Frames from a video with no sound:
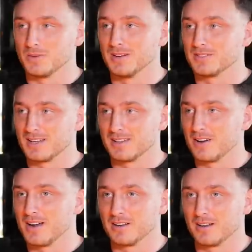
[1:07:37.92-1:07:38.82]
we lived together
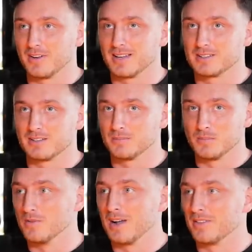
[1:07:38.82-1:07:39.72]
at, like I've had to
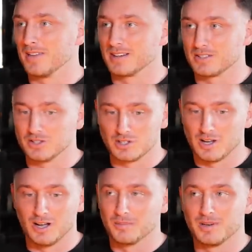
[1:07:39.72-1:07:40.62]
move out of there because I
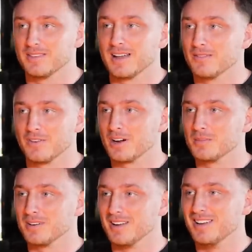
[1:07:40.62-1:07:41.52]
literally can't be in that
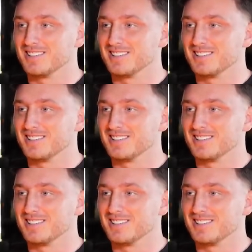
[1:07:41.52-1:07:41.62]
environment.